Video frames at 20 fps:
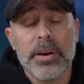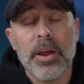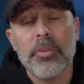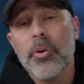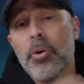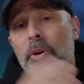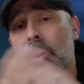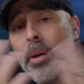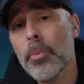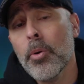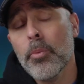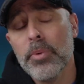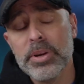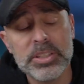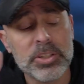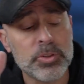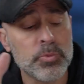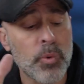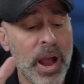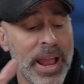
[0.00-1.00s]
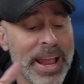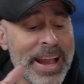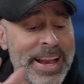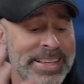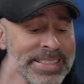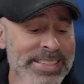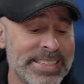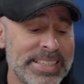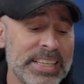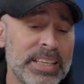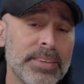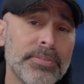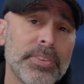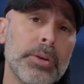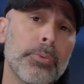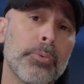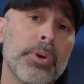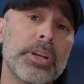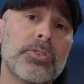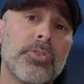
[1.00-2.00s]
Now there are a number of reasons why I
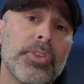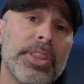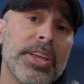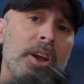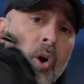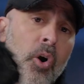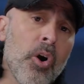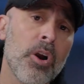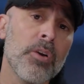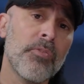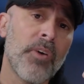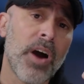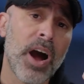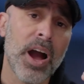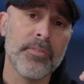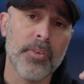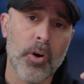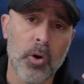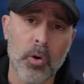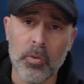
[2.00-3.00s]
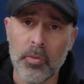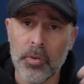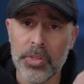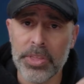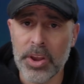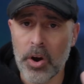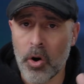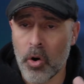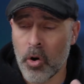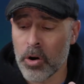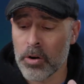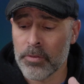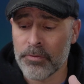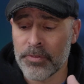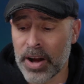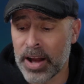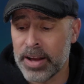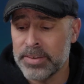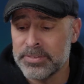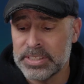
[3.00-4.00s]
instinctively reach for the R five over the R
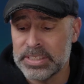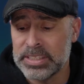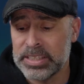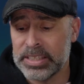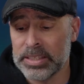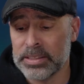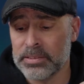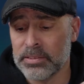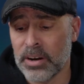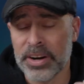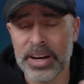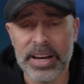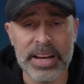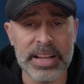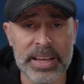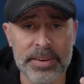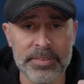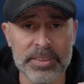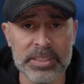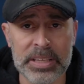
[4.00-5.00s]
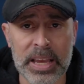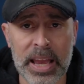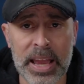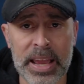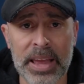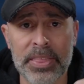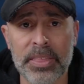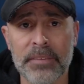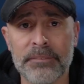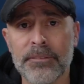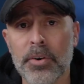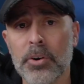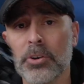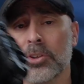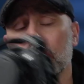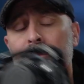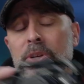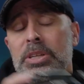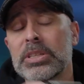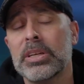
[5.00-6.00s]
five C on any given day, and the
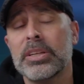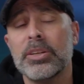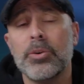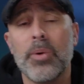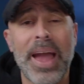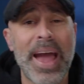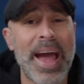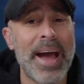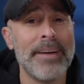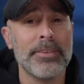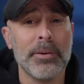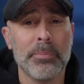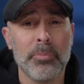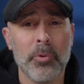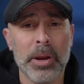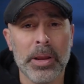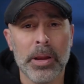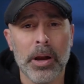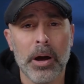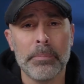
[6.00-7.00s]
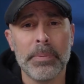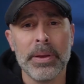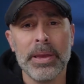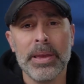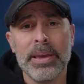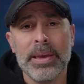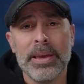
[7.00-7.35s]
first reason you have to bring up